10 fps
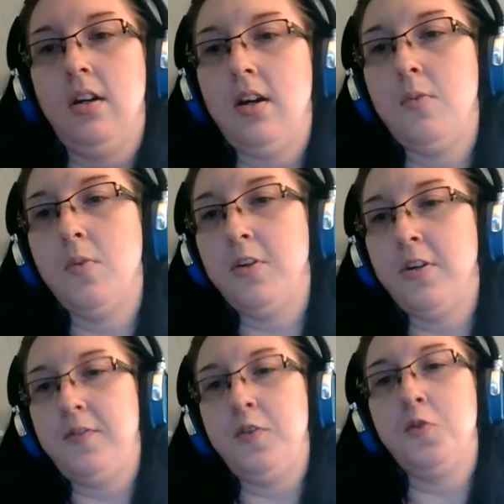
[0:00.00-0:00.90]
I wondered
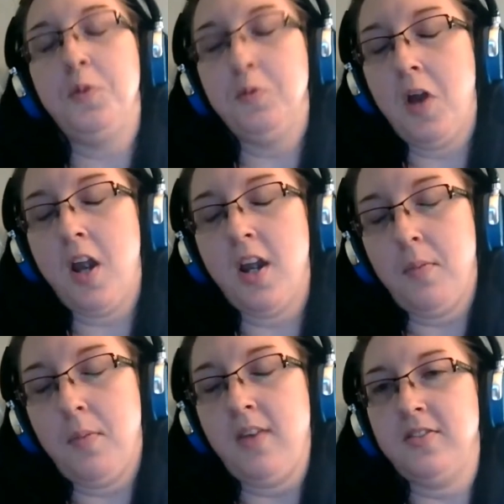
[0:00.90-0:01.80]
if you would be writing
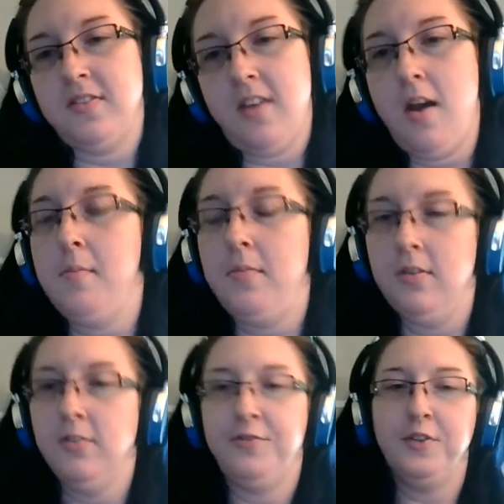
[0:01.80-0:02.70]
by this time,
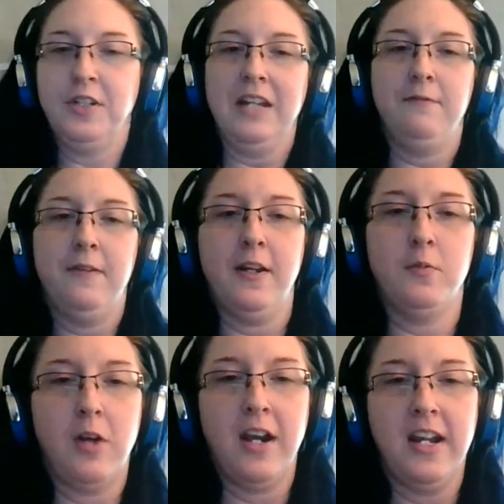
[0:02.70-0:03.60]
or if you'd get fed
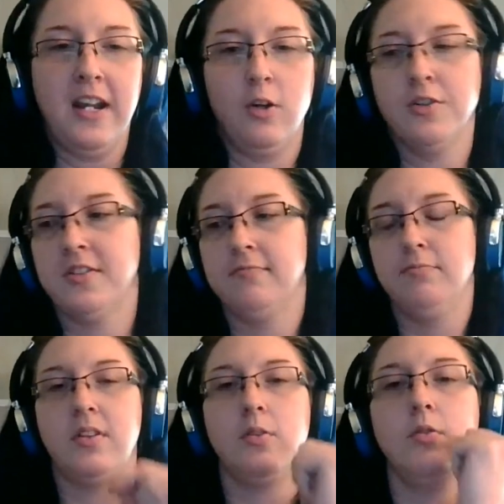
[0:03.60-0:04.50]
up writing or
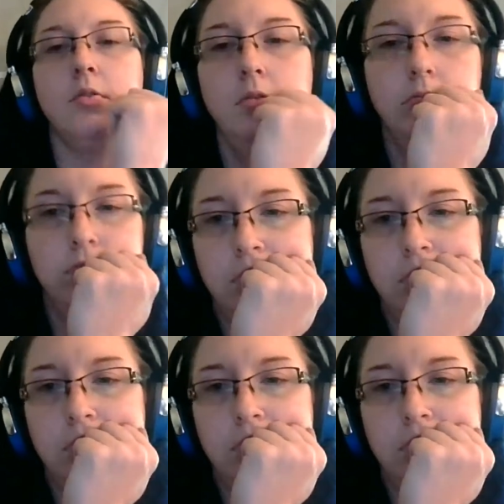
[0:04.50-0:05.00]
with Google.